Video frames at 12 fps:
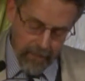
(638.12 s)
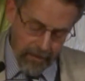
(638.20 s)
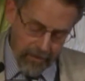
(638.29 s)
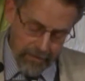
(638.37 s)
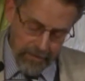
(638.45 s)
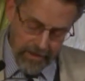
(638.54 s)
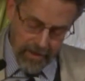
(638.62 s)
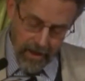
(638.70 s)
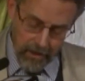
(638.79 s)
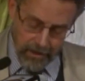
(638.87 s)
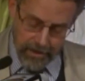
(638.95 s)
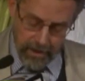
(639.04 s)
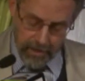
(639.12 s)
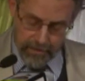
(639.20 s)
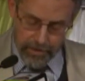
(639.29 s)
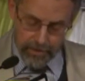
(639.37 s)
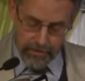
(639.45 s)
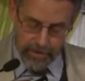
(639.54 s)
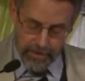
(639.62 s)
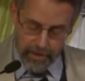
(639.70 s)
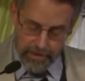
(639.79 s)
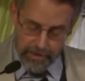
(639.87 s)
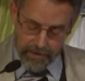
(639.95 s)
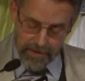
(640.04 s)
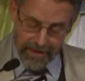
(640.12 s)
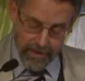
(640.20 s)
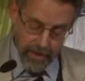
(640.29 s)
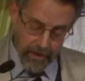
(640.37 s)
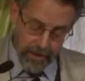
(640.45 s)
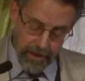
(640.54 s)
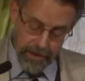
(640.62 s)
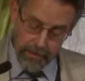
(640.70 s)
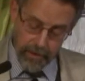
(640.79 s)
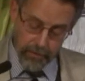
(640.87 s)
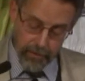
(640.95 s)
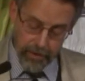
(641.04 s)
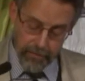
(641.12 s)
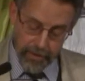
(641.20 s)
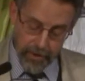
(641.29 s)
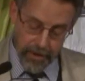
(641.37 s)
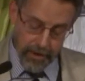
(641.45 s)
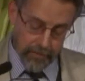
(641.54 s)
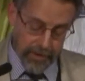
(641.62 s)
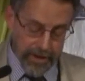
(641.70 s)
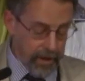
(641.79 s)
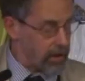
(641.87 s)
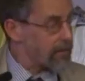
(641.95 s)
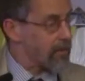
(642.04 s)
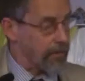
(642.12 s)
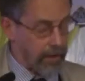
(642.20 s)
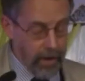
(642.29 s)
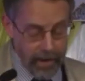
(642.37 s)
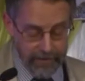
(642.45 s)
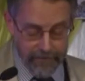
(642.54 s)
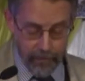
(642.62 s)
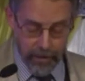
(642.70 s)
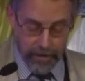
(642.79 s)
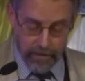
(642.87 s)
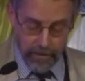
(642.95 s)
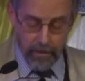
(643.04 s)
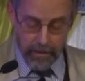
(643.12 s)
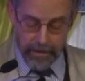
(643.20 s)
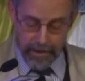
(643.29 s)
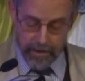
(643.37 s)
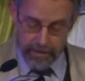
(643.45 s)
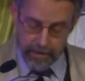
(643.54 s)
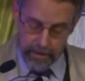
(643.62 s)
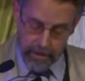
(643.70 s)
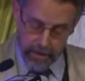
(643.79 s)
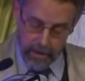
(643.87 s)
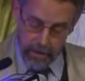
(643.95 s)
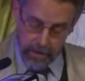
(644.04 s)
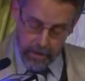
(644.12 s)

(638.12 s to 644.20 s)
But when scholars come to discuss the sectarianism in the Buyid period in particular from the 940s on, that is to say,